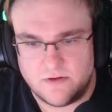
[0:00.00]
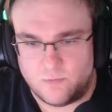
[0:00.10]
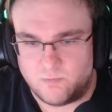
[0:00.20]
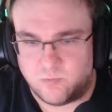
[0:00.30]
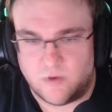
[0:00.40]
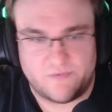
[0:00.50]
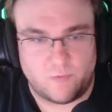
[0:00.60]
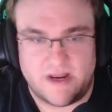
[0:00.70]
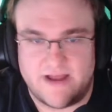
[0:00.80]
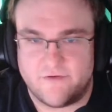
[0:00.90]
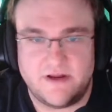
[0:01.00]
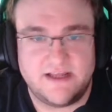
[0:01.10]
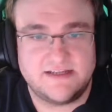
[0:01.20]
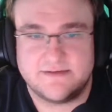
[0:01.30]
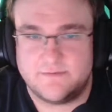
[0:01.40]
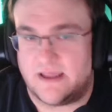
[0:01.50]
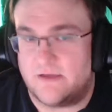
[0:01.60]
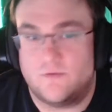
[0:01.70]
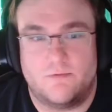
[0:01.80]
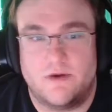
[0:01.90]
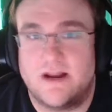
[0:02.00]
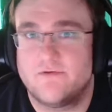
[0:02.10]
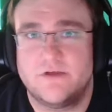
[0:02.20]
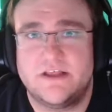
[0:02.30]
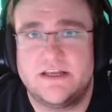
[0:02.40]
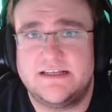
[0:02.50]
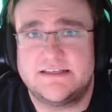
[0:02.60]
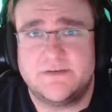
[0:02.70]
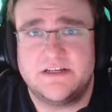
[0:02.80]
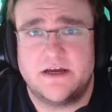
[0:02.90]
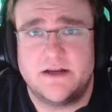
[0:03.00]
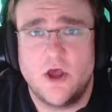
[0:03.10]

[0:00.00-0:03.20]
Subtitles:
with whatever whatever really needs to be done.